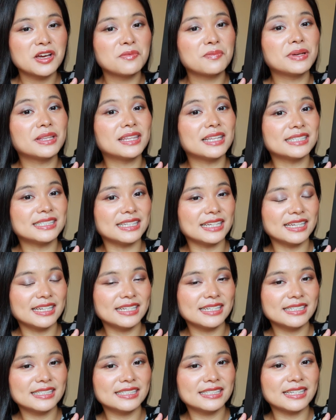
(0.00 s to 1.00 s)
but this
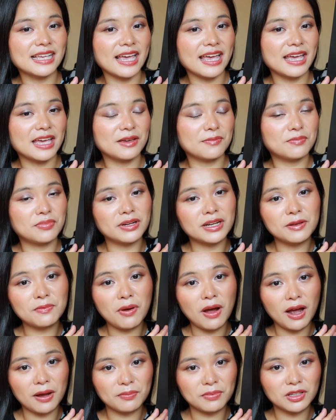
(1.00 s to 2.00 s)
is a pretty
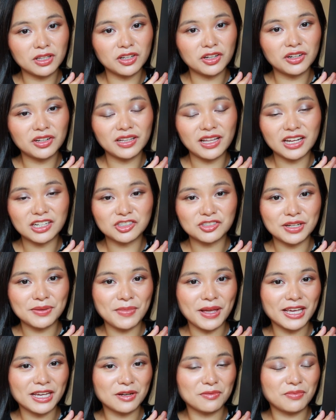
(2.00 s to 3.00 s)
popular luxury
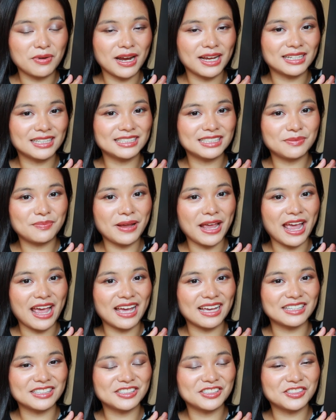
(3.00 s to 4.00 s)
makeup brand in
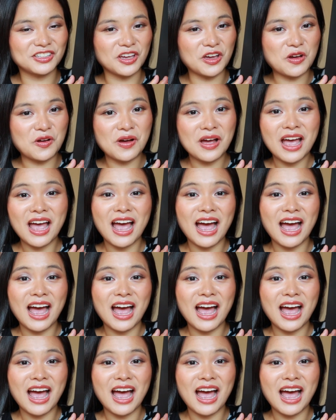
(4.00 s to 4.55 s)
Japan, so